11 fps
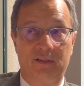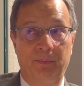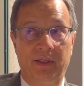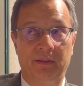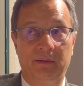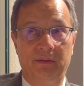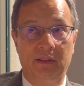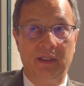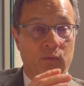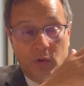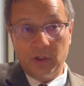but
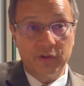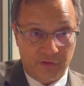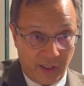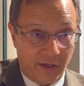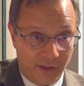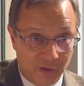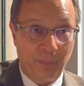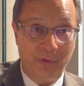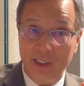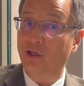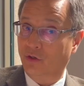it works there. It's
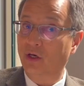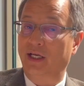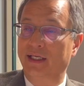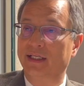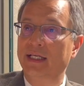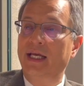pretty good.